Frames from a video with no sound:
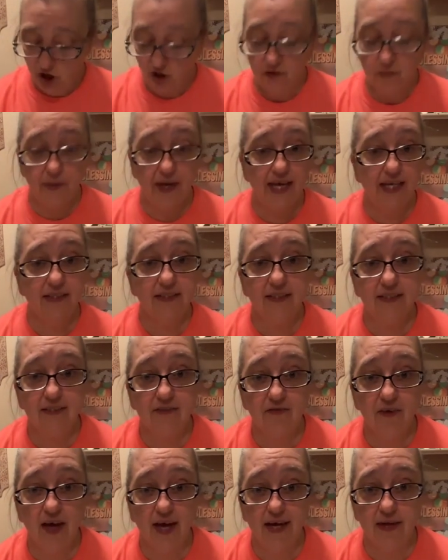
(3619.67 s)
Chalk paste
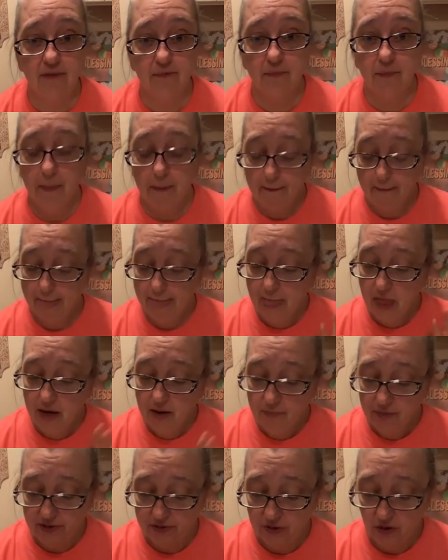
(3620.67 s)
is fine.
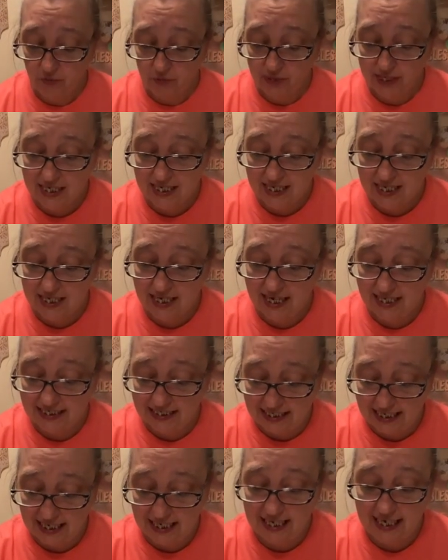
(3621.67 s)
But the reason
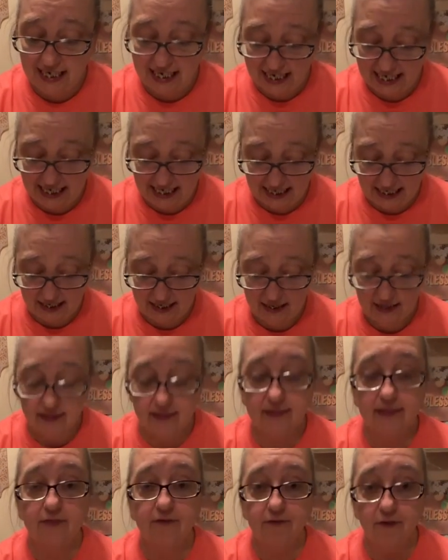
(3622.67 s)
I did ink,
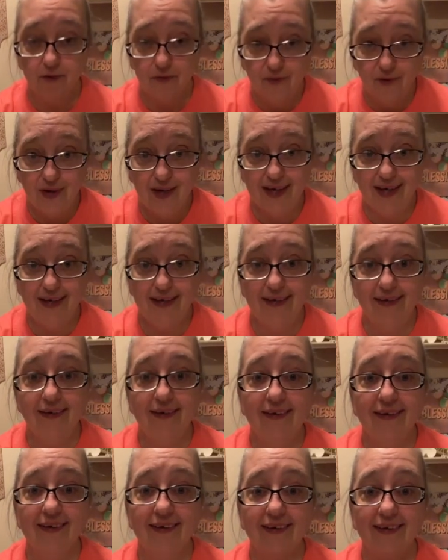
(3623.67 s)
for
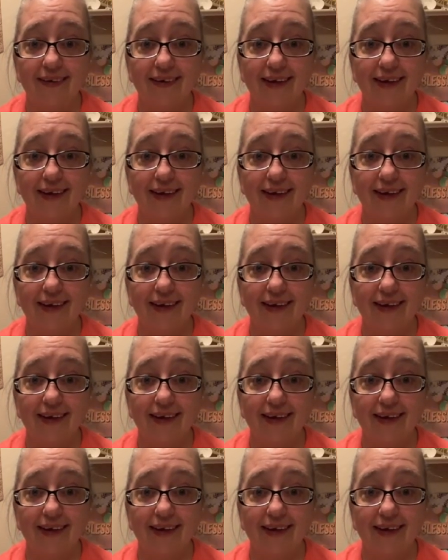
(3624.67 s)
one,